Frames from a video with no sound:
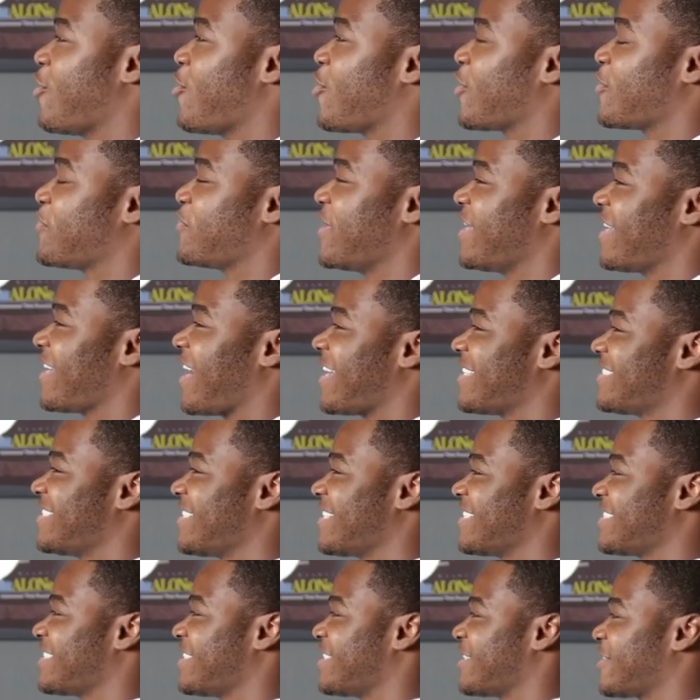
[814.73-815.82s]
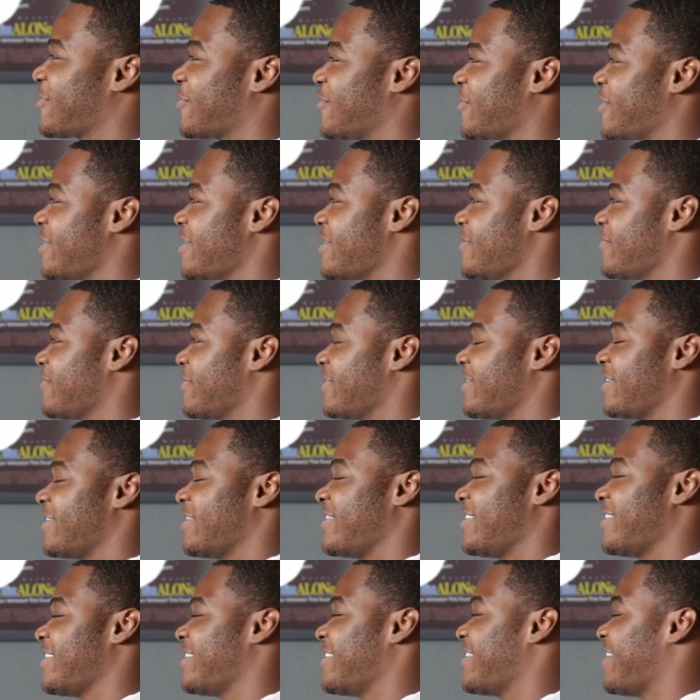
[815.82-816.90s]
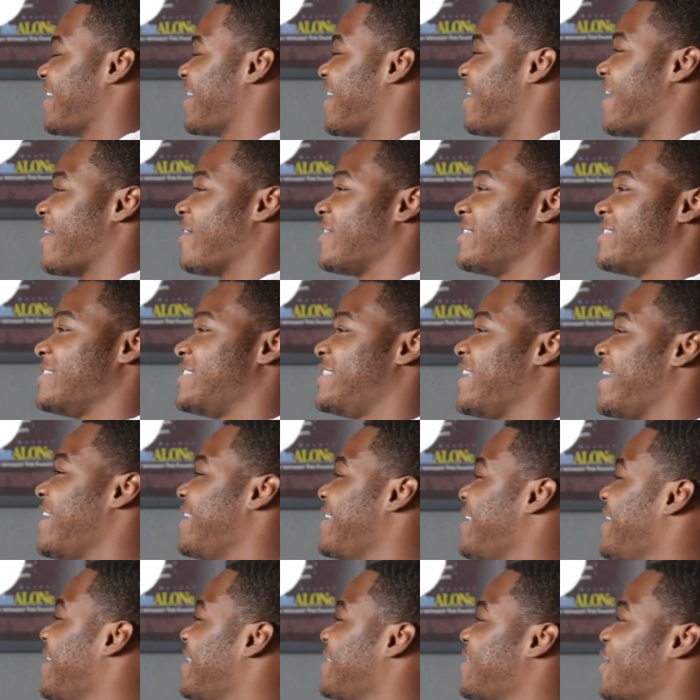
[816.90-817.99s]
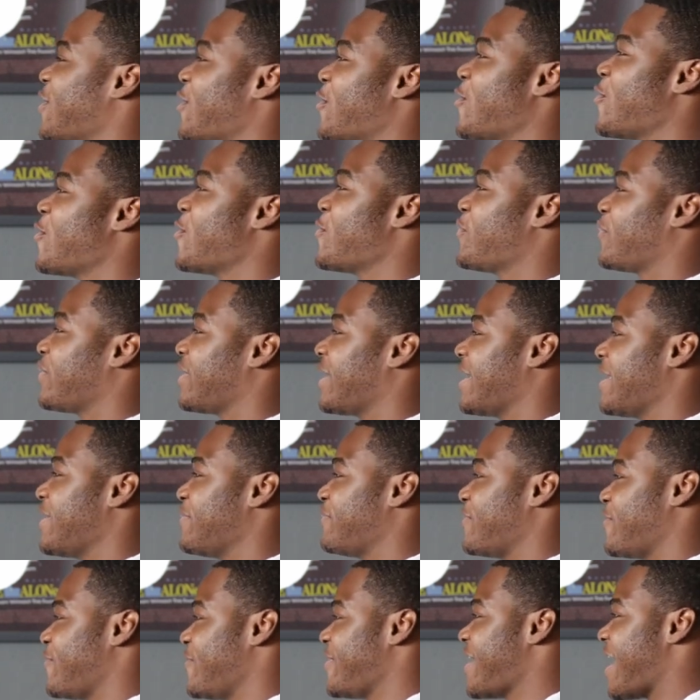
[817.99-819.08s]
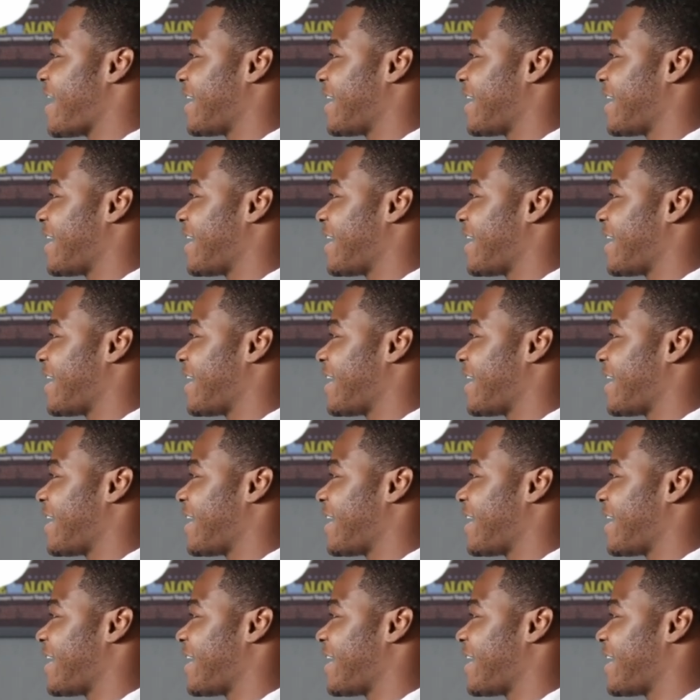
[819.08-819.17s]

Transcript: caught a pick. I took it to the crib. Didn't get the whole play, but we